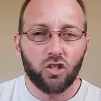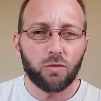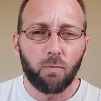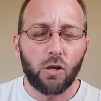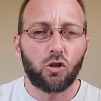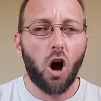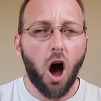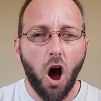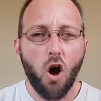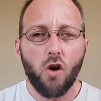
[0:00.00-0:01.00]
Just put your
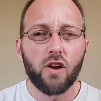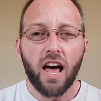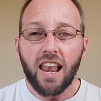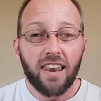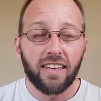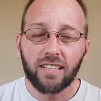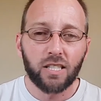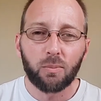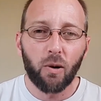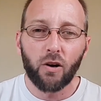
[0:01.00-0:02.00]
own little
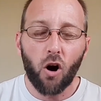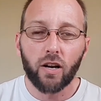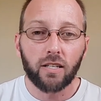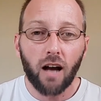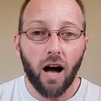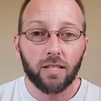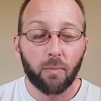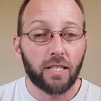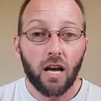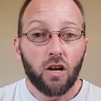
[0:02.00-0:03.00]
spin on it, guys.
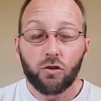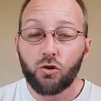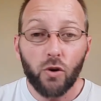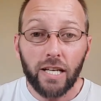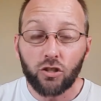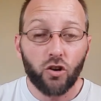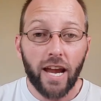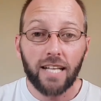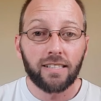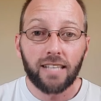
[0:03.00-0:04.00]
But doing
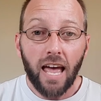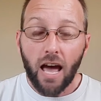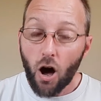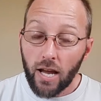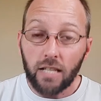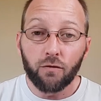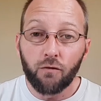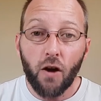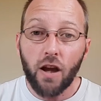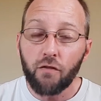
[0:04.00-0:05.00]
trends is
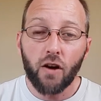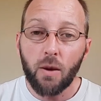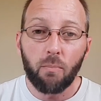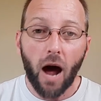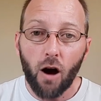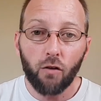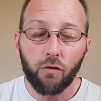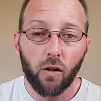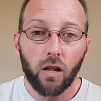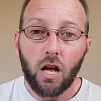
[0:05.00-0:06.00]
very, very
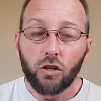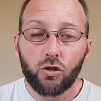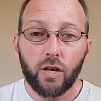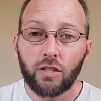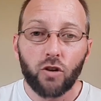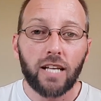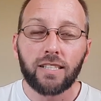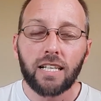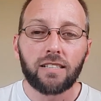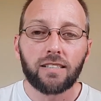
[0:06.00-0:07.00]
powerful. Doing
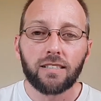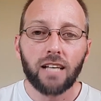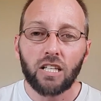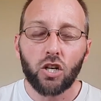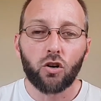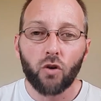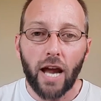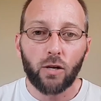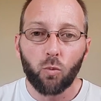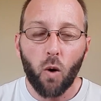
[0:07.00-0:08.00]
trends is such a
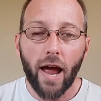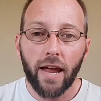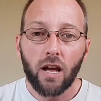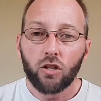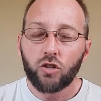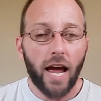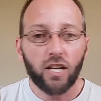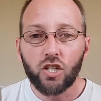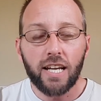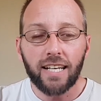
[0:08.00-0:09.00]
great way to
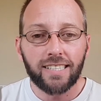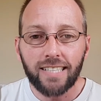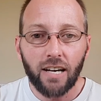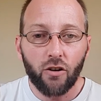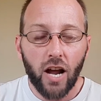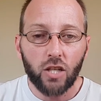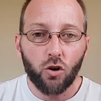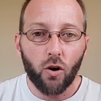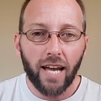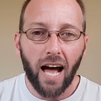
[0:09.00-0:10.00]
actually accelerate
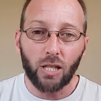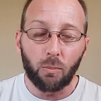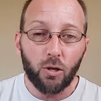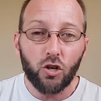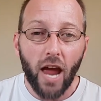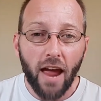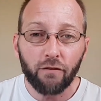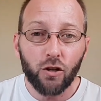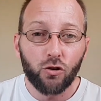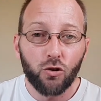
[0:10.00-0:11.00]
your account, but you
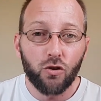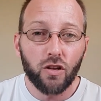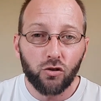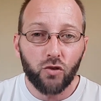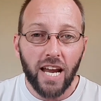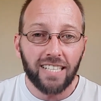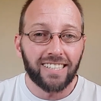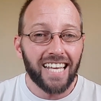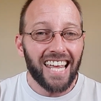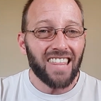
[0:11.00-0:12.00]
have to do the
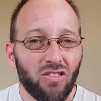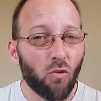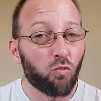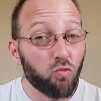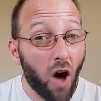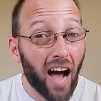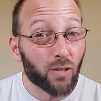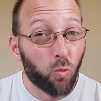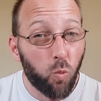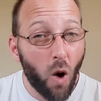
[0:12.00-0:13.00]
trends in the right
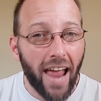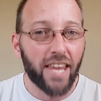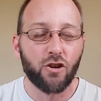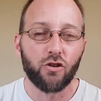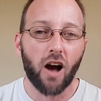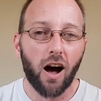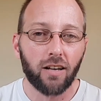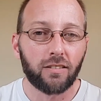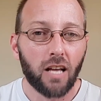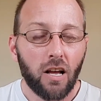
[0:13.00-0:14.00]
way, you
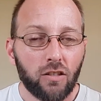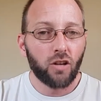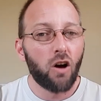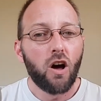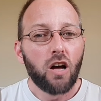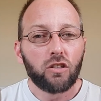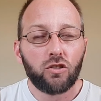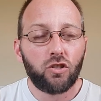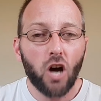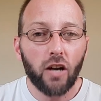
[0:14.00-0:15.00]
guys. So
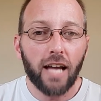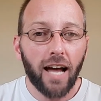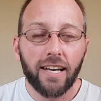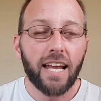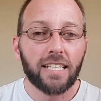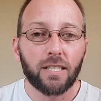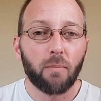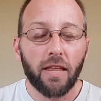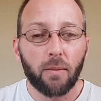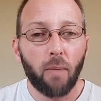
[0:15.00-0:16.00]
don't
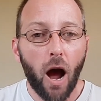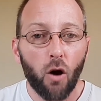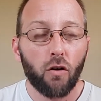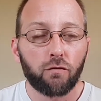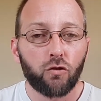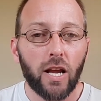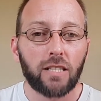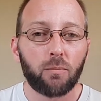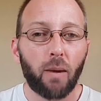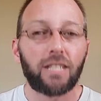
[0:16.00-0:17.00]
underestimate the power of
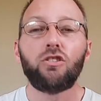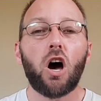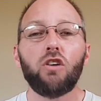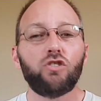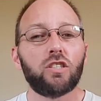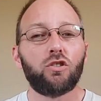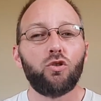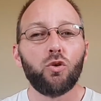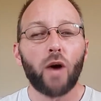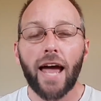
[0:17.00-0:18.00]
trends, but don't
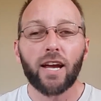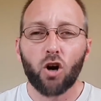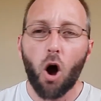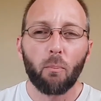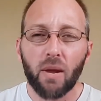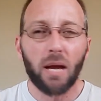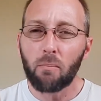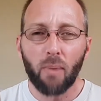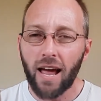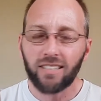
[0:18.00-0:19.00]
just do a copy
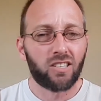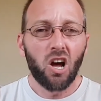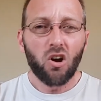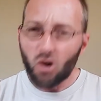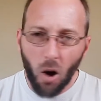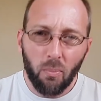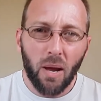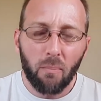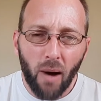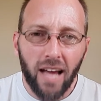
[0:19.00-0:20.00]
and paste.
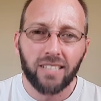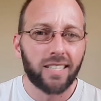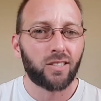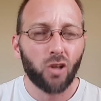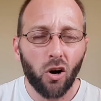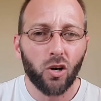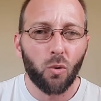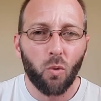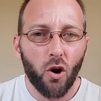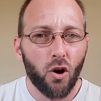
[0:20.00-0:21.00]
Copy and paste, it's not
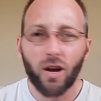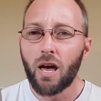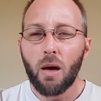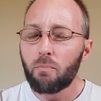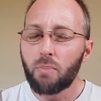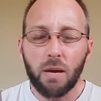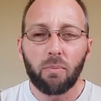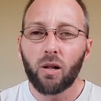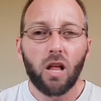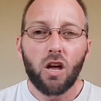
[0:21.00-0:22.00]
gonna work.
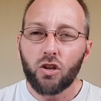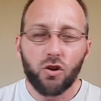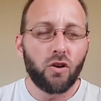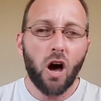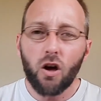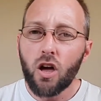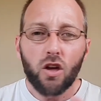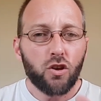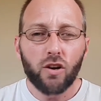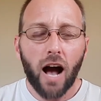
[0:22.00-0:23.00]
People, you know,
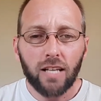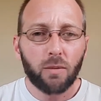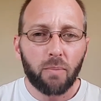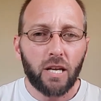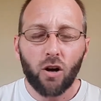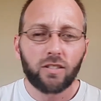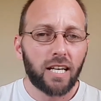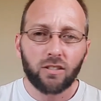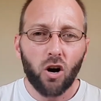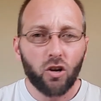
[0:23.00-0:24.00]
you guys have been on
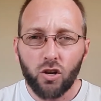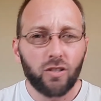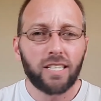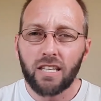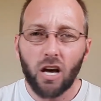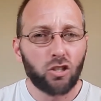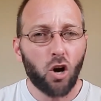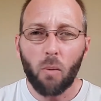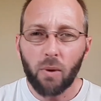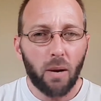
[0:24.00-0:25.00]
TikTok, you see those
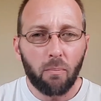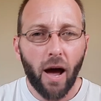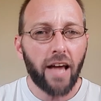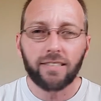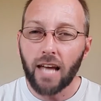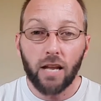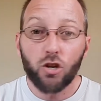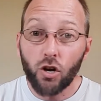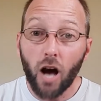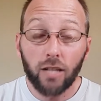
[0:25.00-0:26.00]
copy and paste,
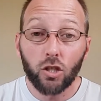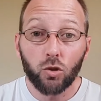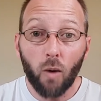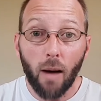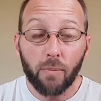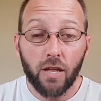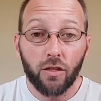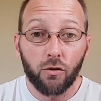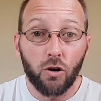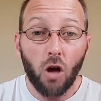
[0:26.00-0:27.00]
and you guys are
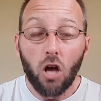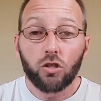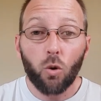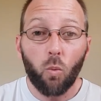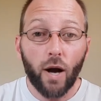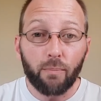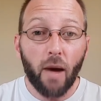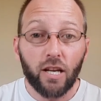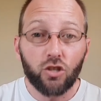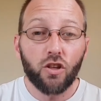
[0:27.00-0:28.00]
swiping through. So, what
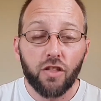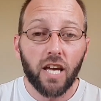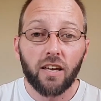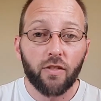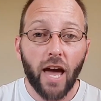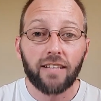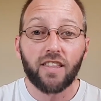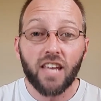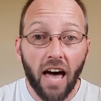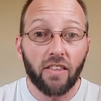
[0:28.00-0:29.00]
makes you think
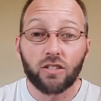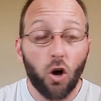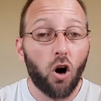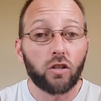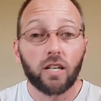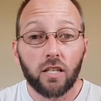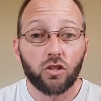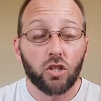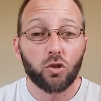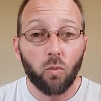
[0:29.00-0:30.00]
that the others aren't gonna
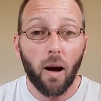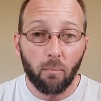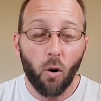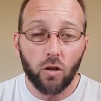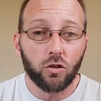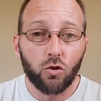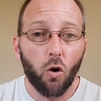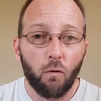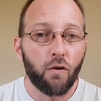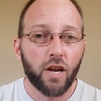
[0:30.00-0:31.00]
just swipe past
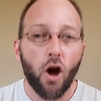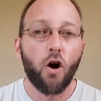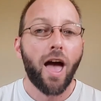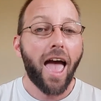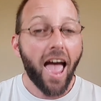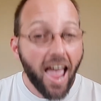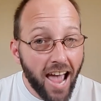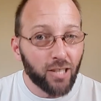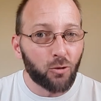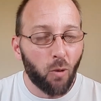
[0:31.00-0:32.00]
your video
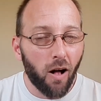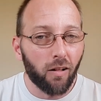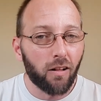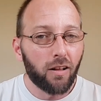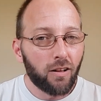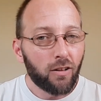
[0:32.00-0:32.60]
as well?